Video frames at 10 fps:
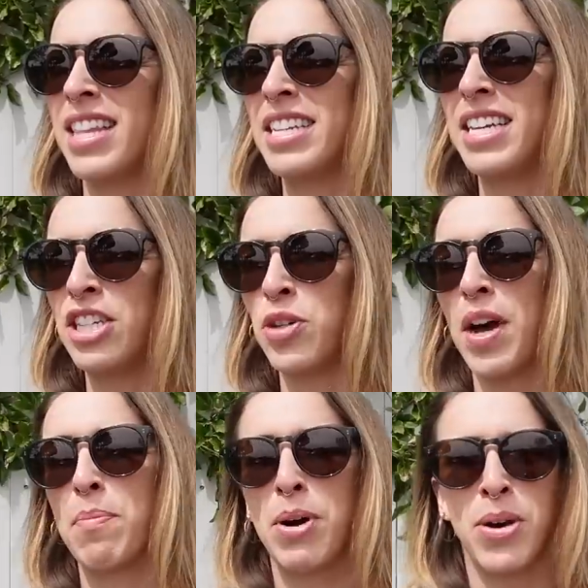they teach you
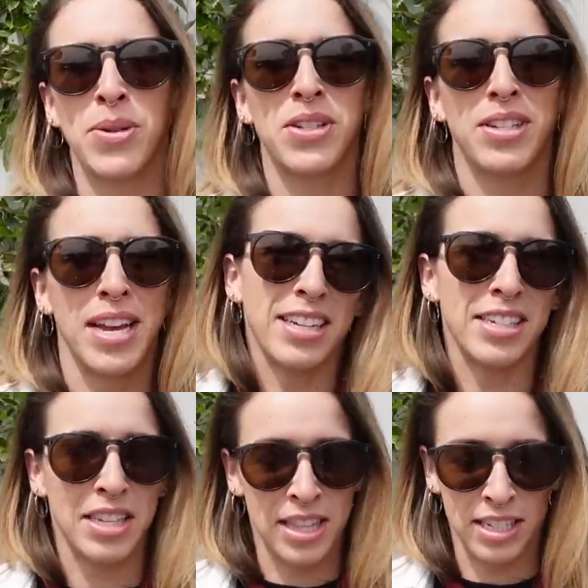how to pose,
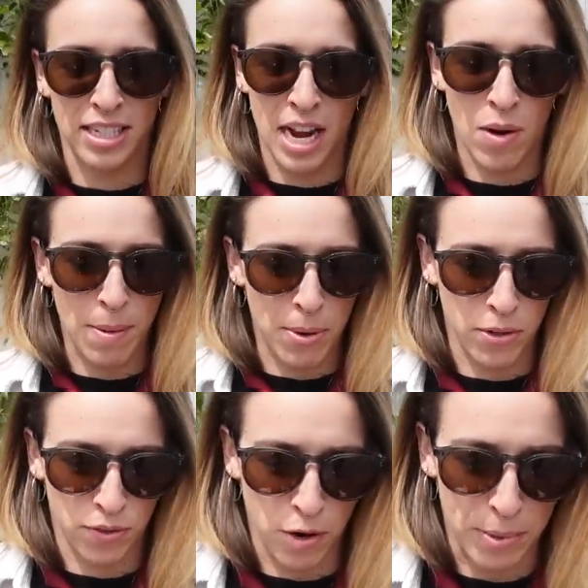because this is how I
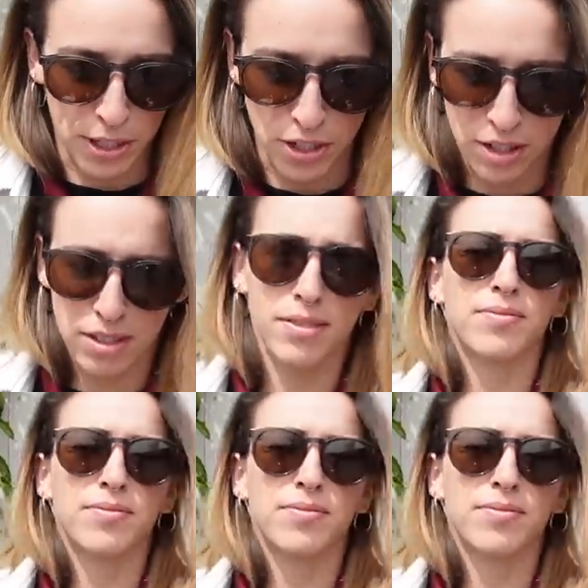pose for a picture.